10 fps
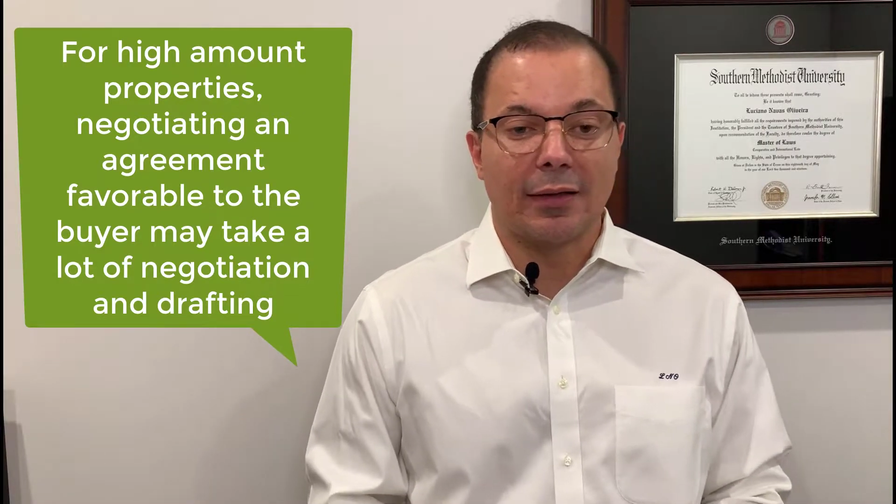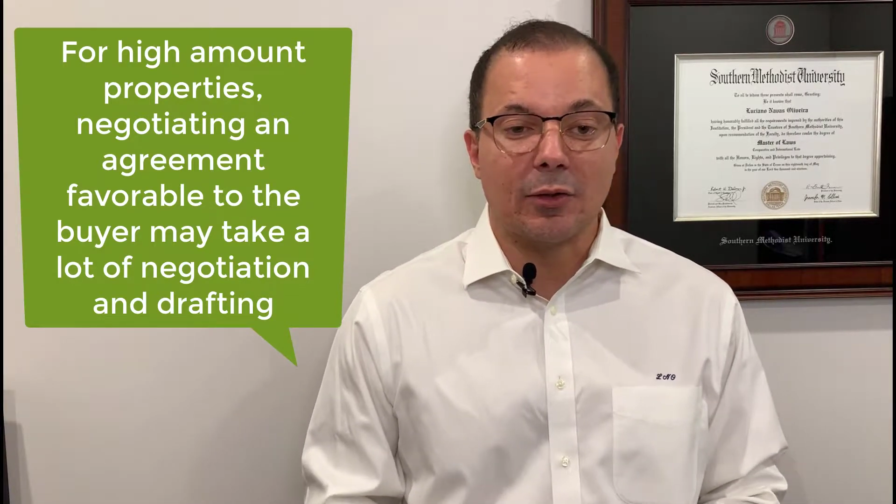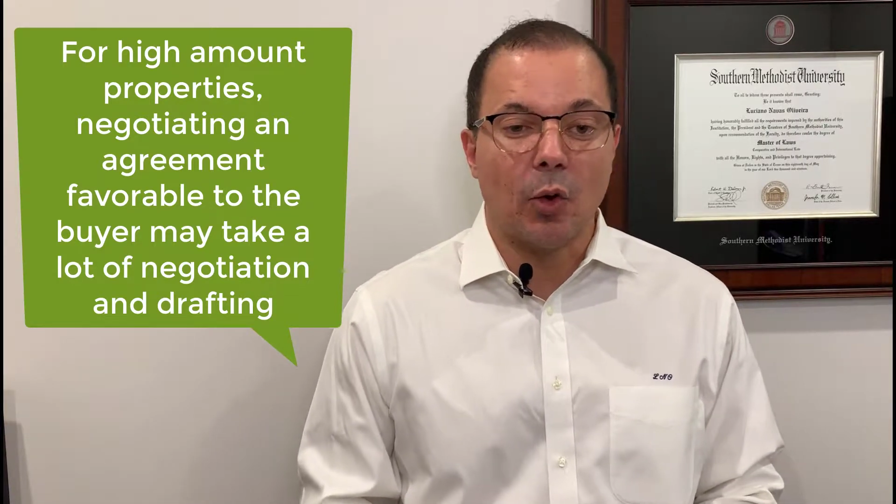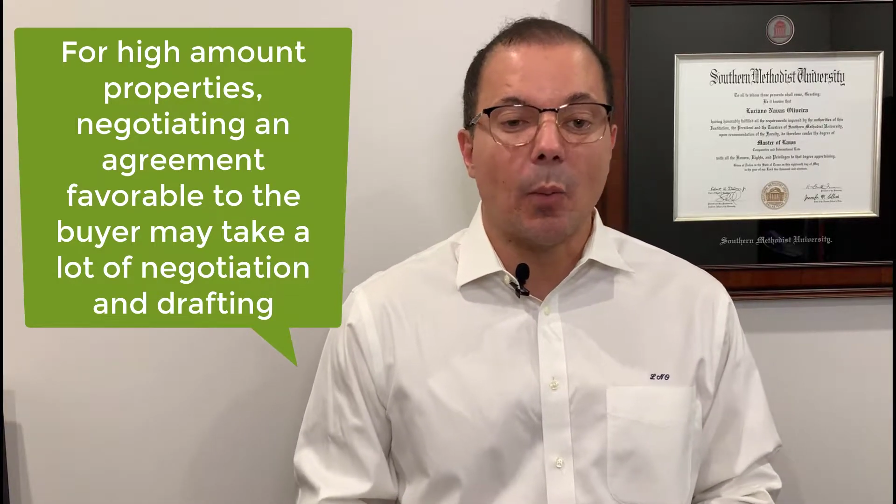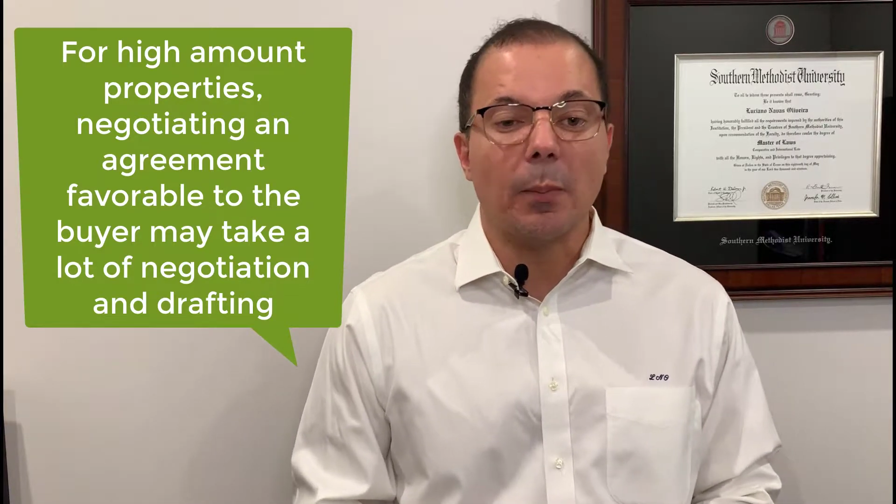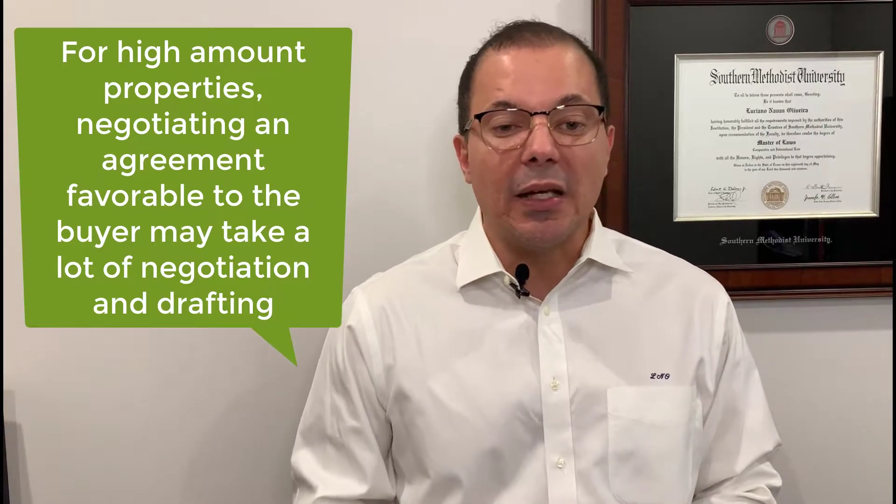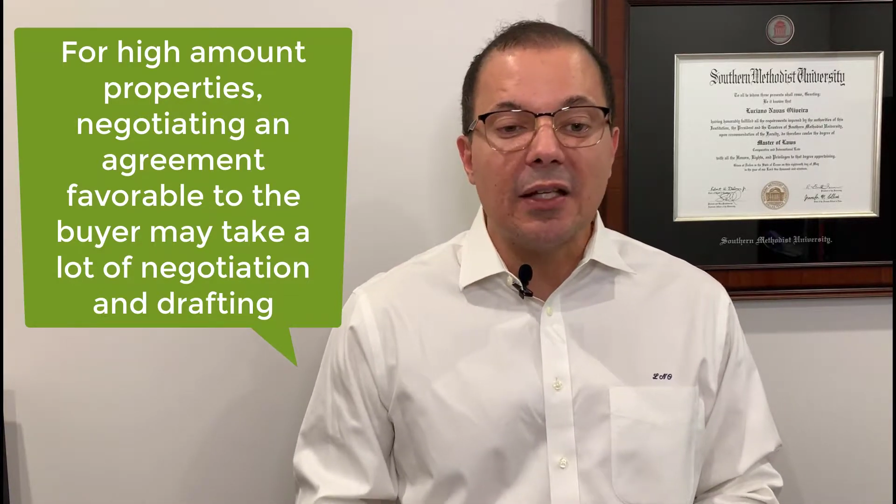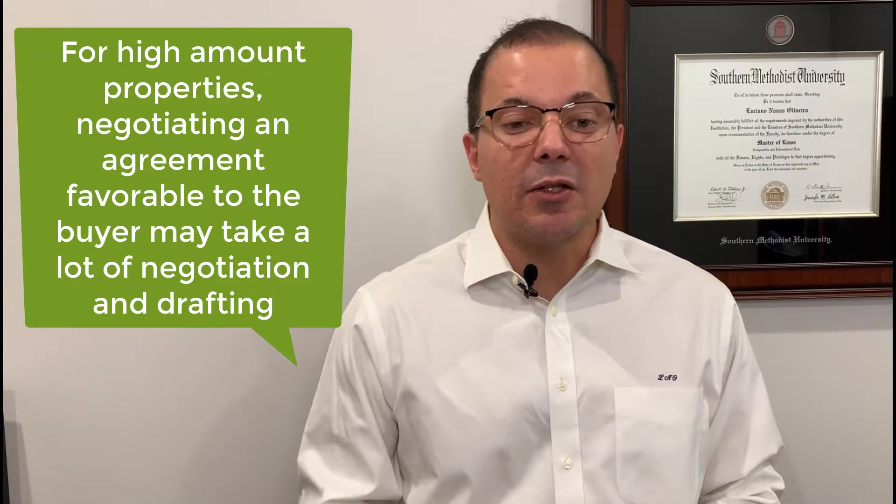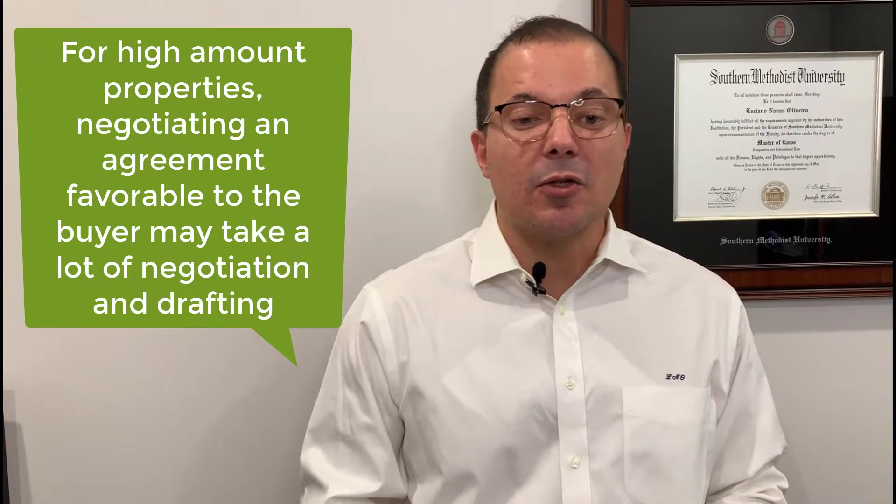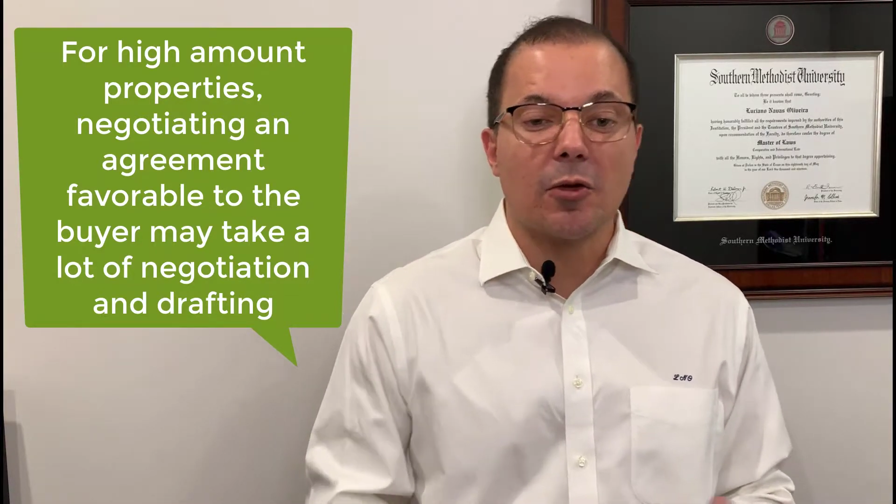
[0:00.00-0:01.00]

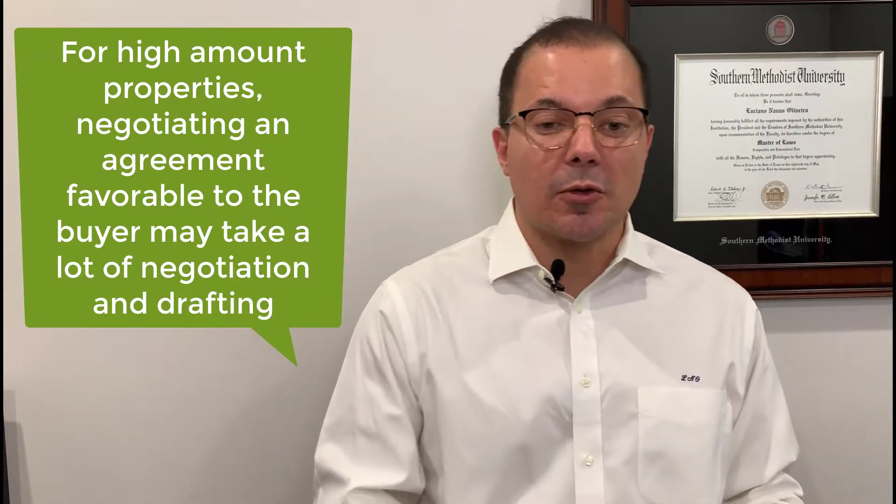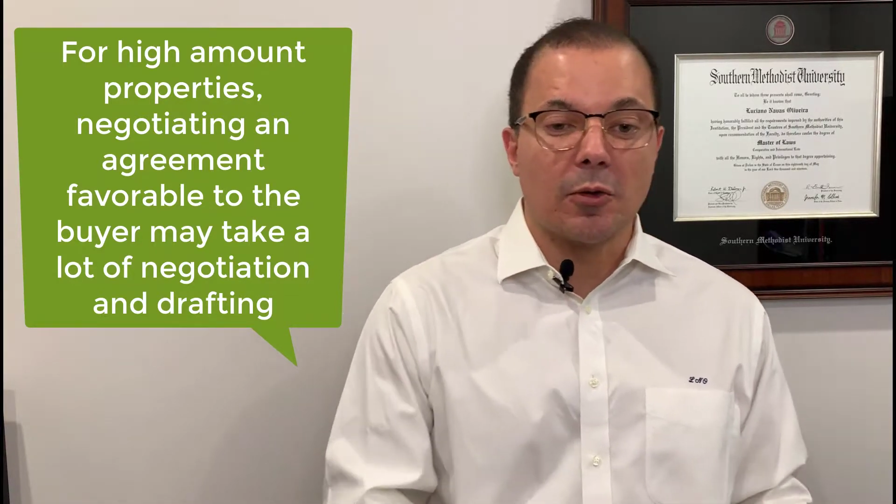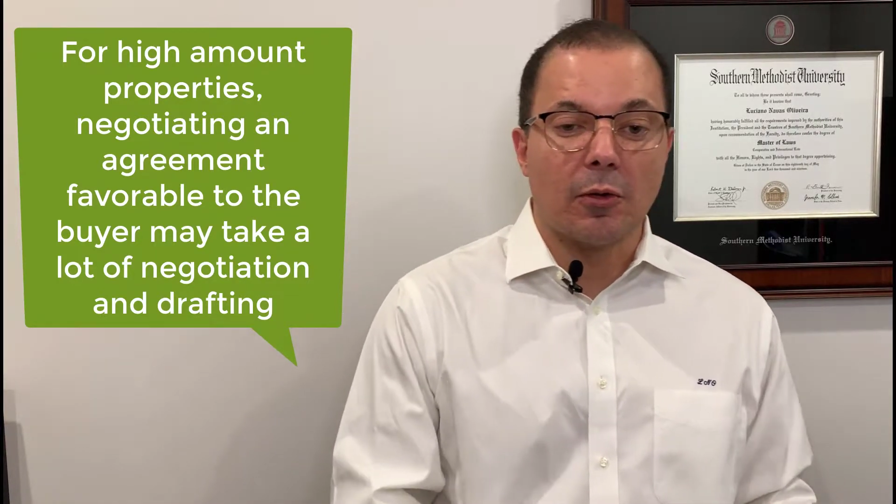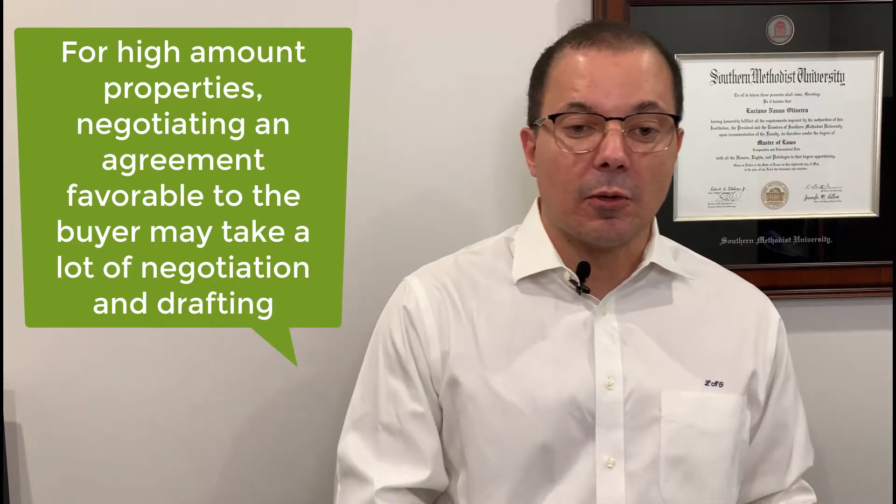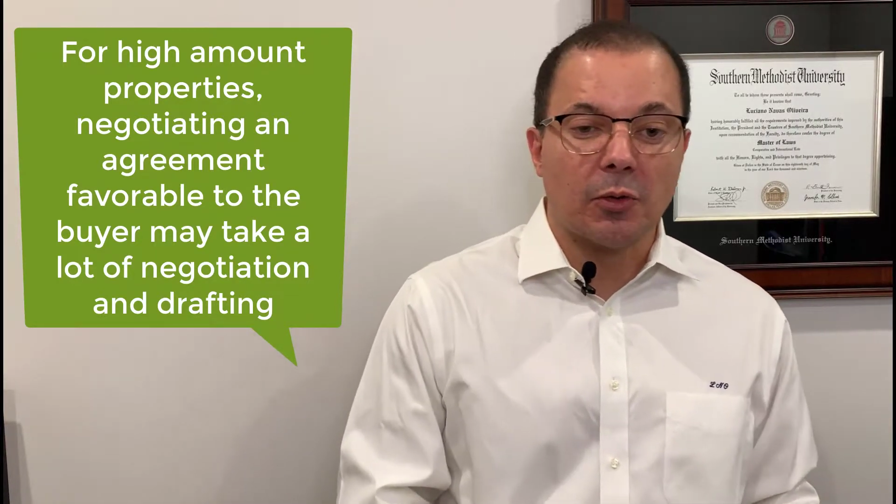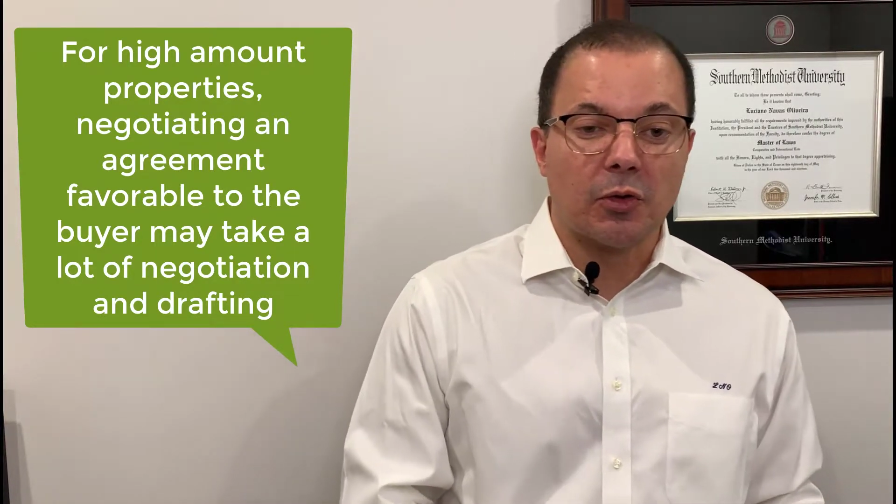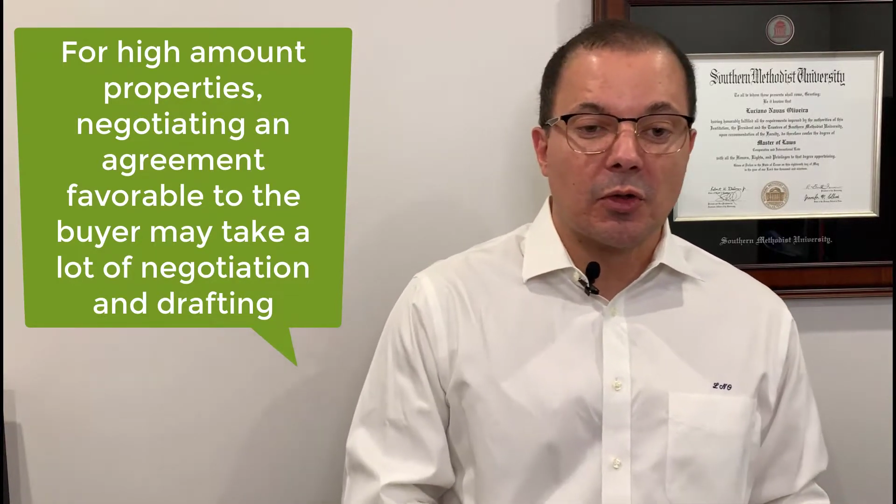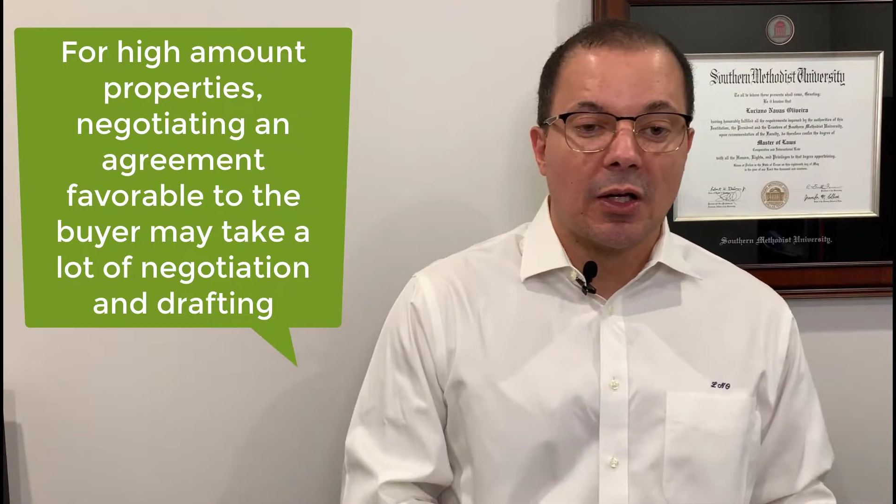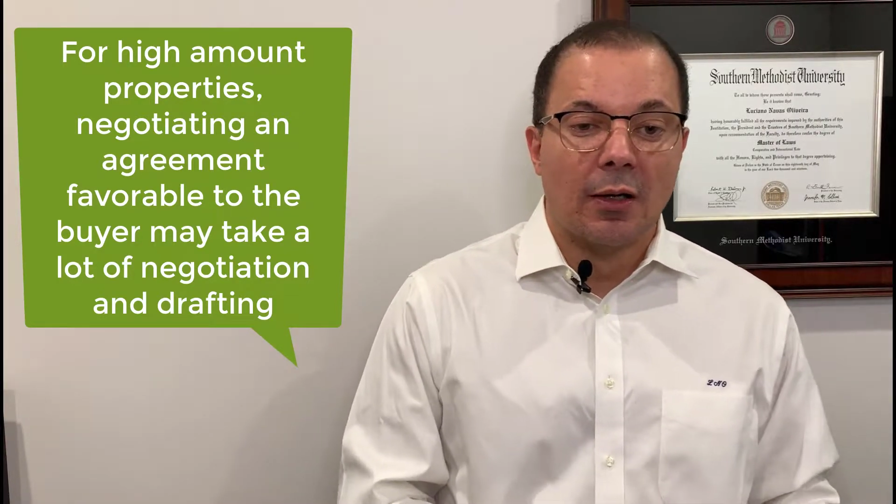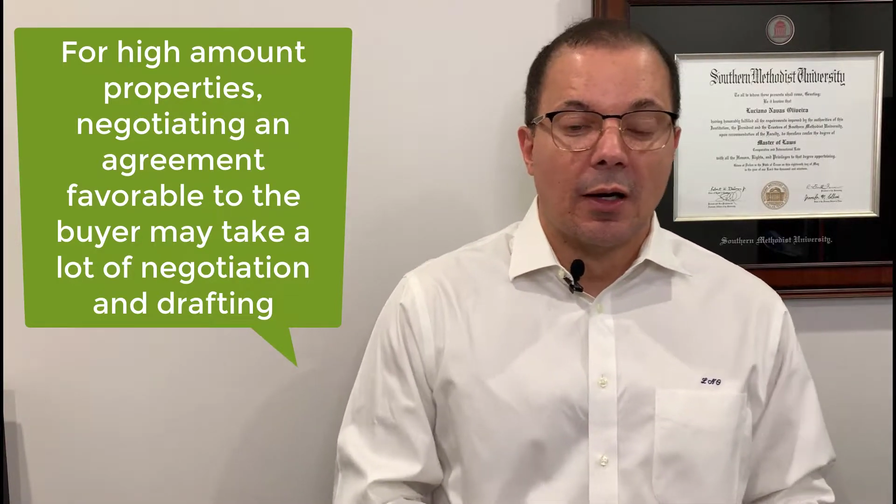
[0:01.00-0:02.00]
meet your goals.